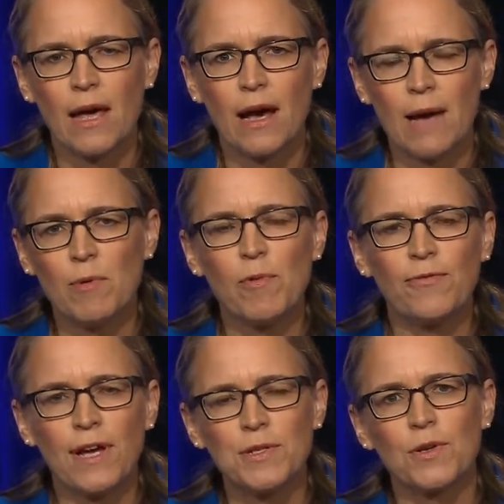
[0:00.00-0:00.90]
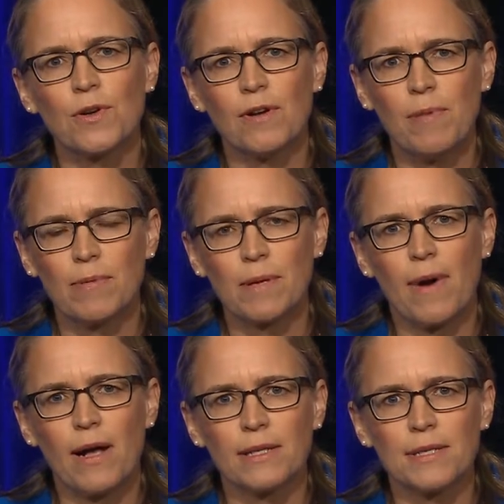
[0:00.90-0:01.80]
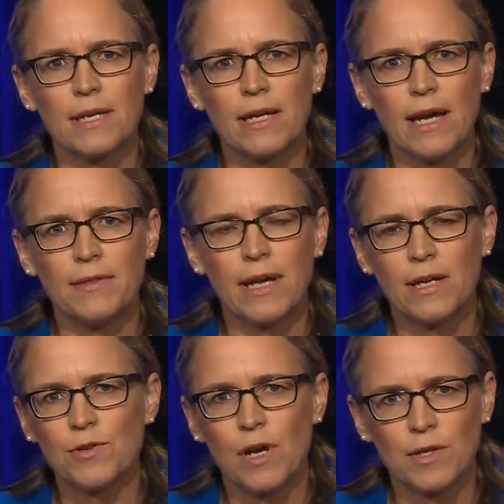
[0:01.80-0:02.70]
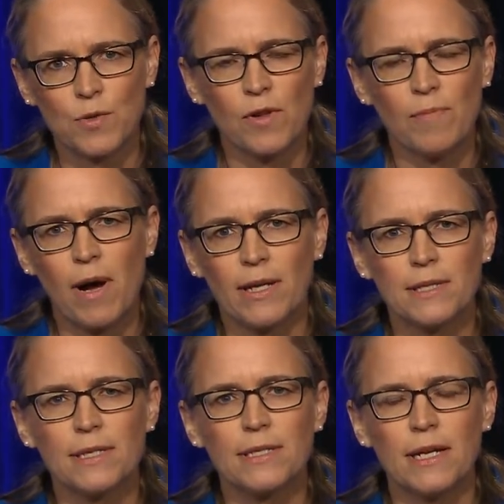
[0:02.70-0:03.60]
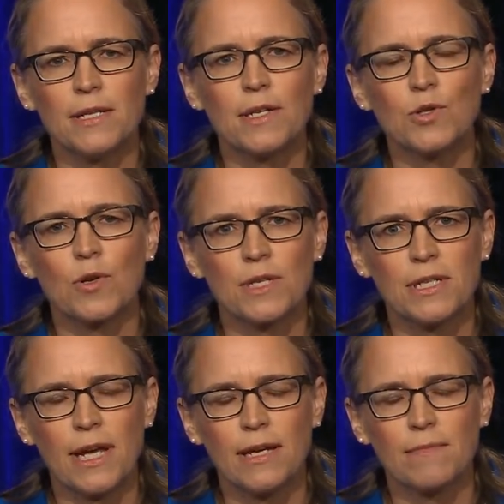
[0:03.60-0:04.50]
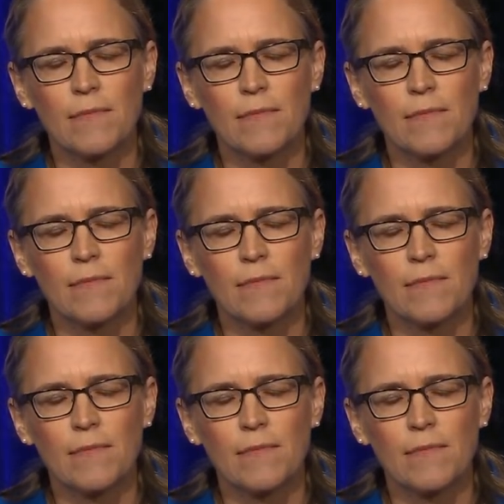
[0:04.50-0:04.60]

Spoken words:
I'm a professor of public policy at the Andrew Young School of Policy Studies at Georgia State.